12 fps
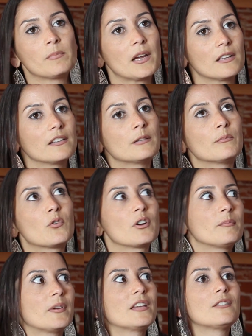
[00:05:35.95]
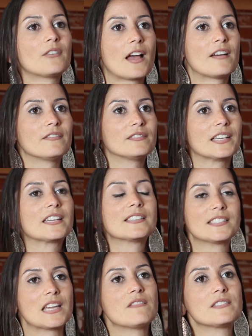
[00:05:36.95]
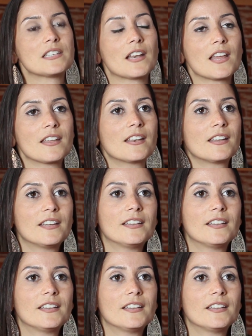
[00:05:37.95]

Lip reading: paying a little more, but you have like a safety net.